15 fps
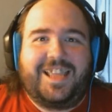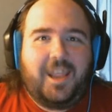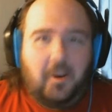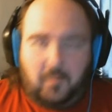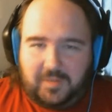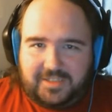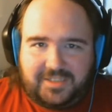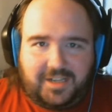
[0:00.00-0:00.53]

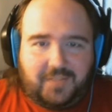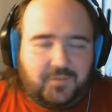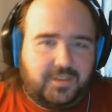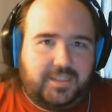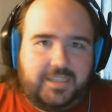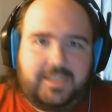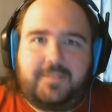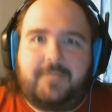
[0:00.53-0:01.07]
Rinsed off the
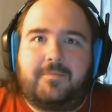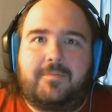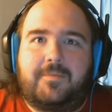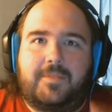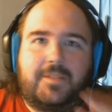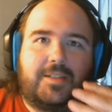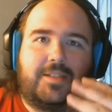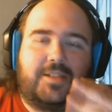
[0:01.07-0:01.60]
lid,
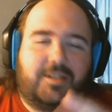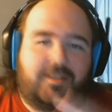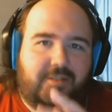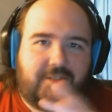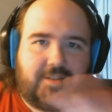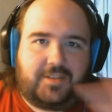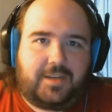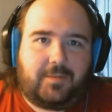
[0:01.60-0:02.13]
you know,
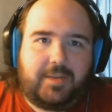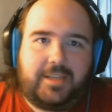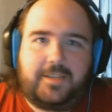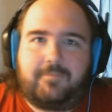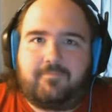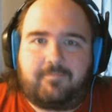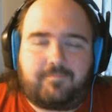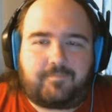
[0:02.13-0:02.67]
so that way,
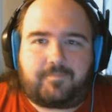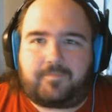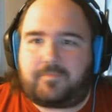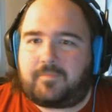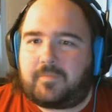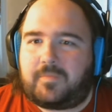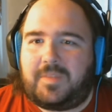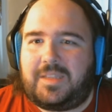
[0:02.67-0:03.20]

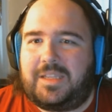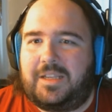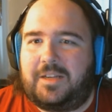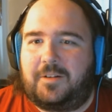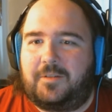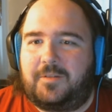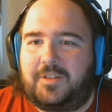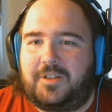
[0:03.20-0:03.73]
you
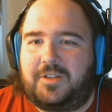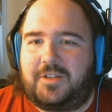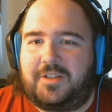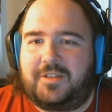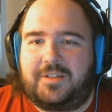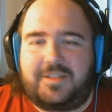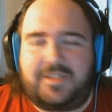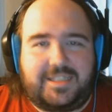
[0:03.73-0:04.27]
know, you
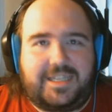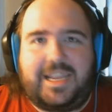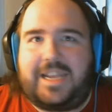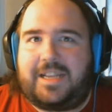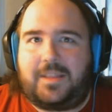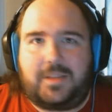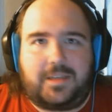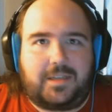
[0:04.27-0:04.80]
couldn't see
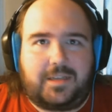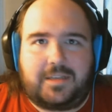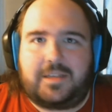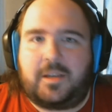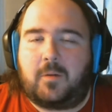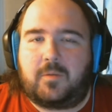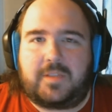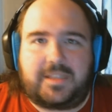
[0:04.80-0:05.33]
anything and then
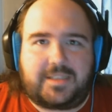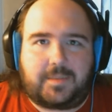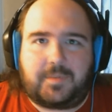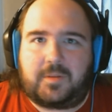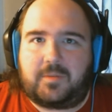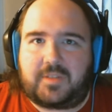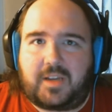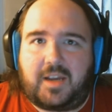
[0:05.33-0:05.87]
note that
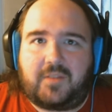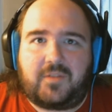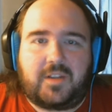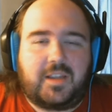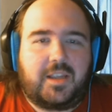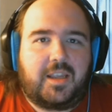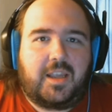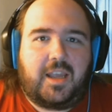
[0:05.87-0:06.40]
something was off.
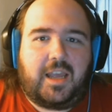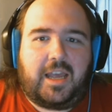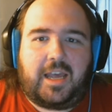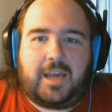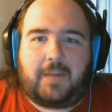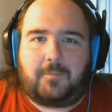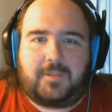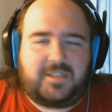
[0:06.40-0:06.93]

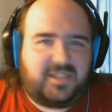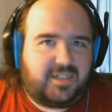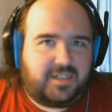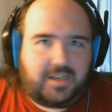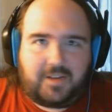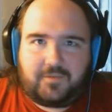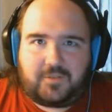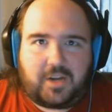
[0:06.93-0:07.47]
Um, rinsed it
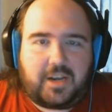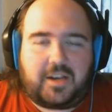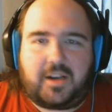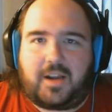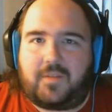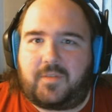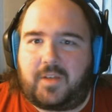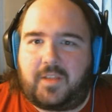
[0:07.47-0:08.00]
off, dried it
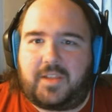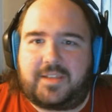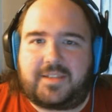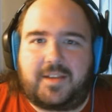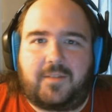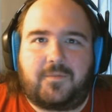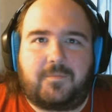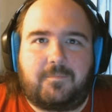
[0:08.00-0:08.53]
off, all that
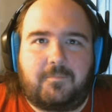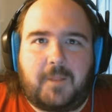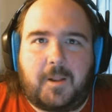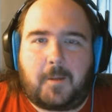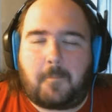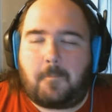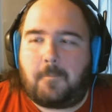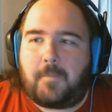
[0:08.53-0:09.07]
stuff, you
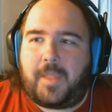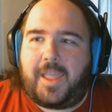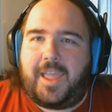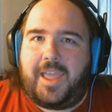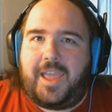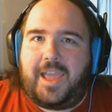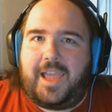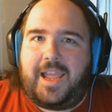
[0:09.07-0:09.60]
know,
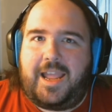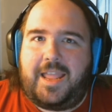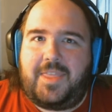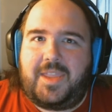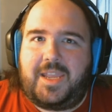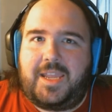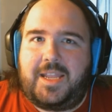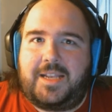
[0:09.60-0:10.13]
and
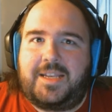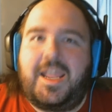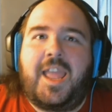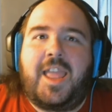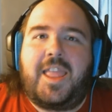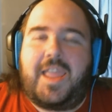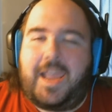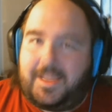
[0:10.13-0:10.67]
then
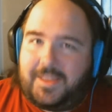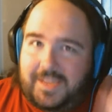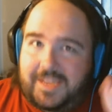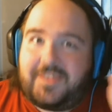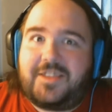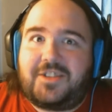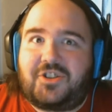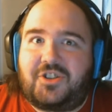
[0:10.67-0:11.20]
and
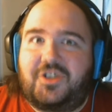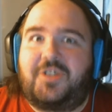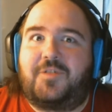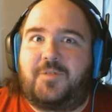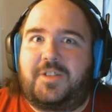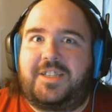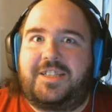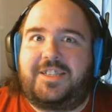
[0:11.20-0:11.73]
and this should have
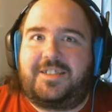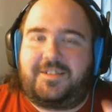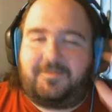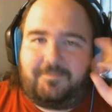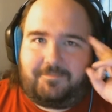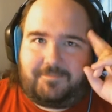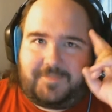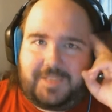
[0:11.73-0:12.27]
really
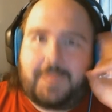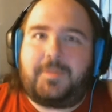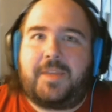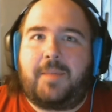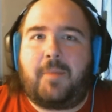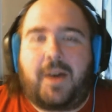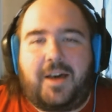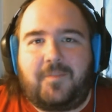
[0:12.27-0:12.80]
tipped
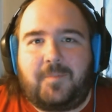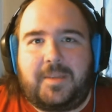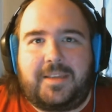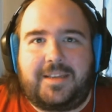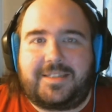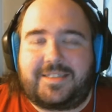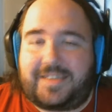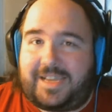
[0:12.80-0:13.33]
him off
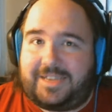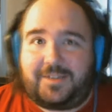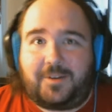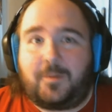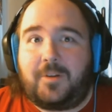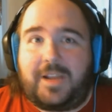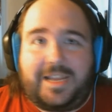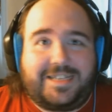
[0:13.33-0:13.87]
because I
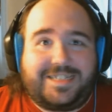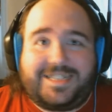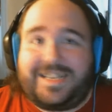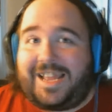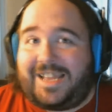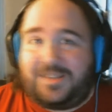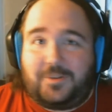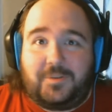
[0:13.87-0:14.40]
don't I did
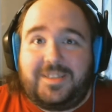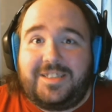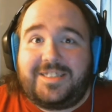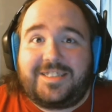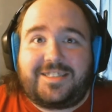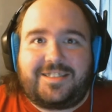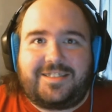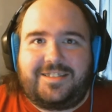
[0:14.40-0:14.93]
not do this.